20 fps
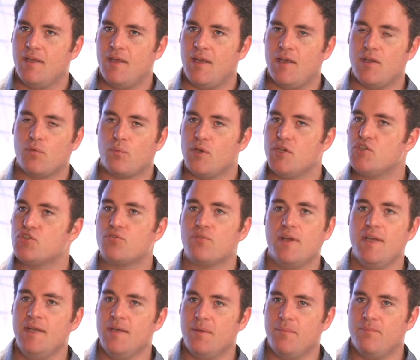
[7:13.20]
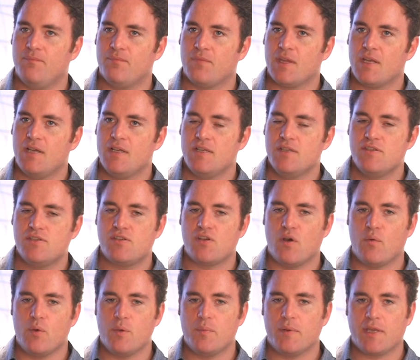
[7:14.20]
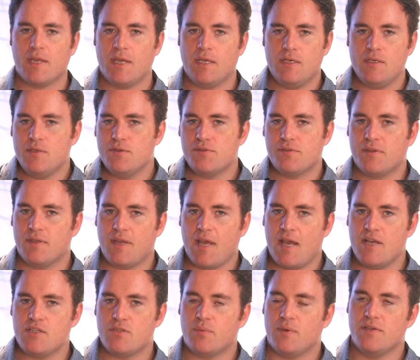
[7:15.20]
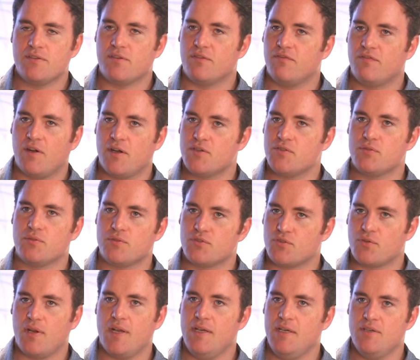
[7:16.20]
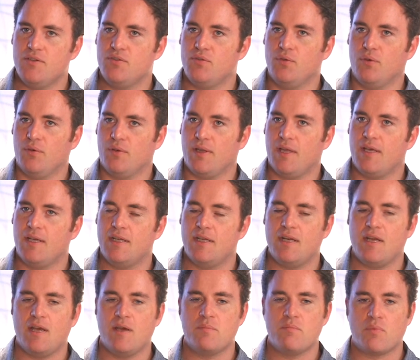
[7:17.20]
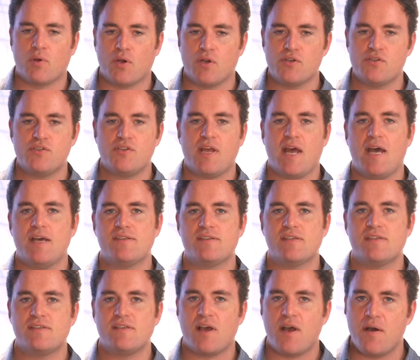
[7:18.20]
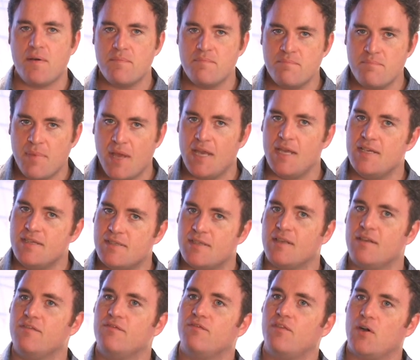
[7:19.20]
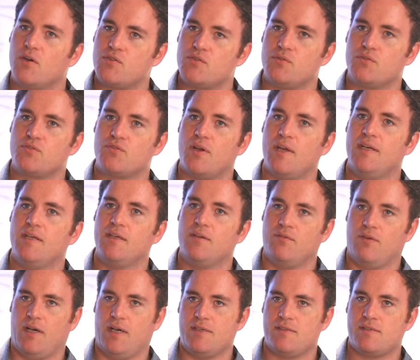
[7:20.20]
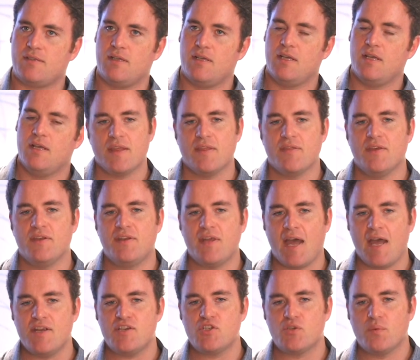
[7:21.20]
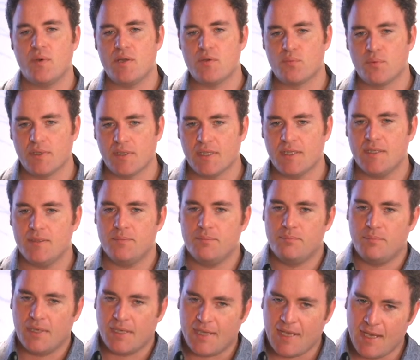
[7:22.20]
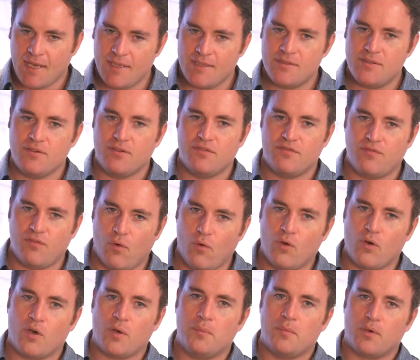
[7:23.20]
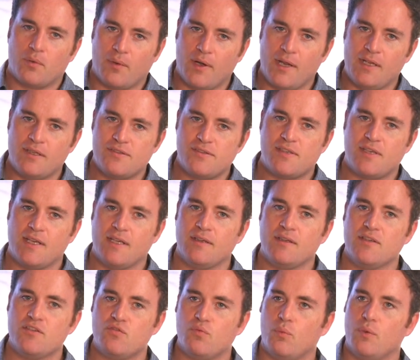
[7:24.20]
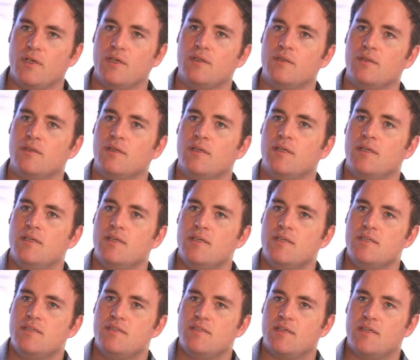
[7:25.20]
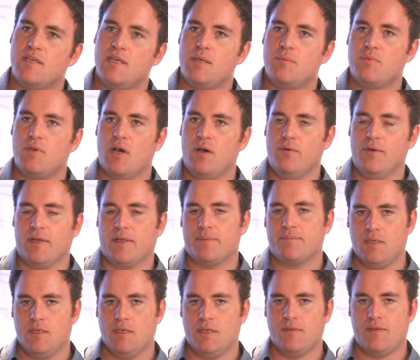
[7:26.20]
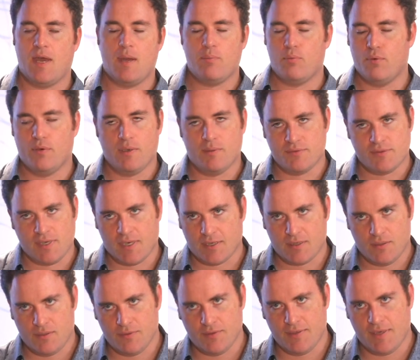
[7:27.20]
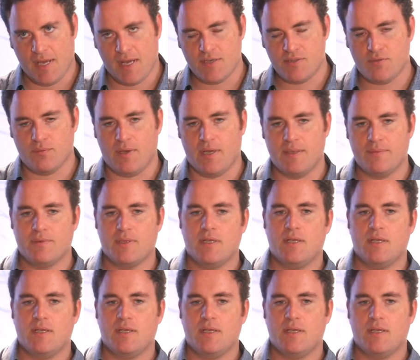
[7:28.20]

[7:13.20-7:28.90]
and retrain him. So we began to use the Dashaway as a functional training tool, and it emerged as this amazing functional training device. The Dashaway really began to form around Stanley's will to keep going. At that point, it was not called the Dashaway.